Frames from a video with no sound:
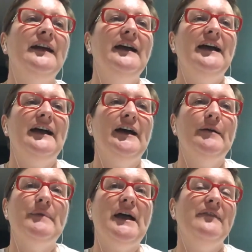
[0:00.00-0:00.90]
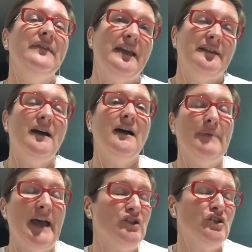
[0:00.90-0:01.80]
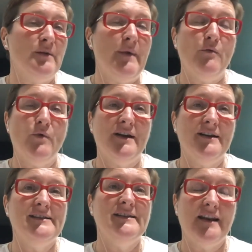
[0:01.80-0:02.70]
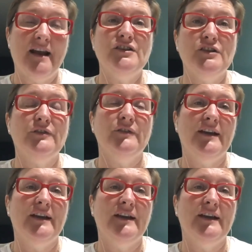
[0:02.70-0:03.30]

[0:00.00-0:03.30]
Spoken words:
and that I'm passionate about what it is that I do,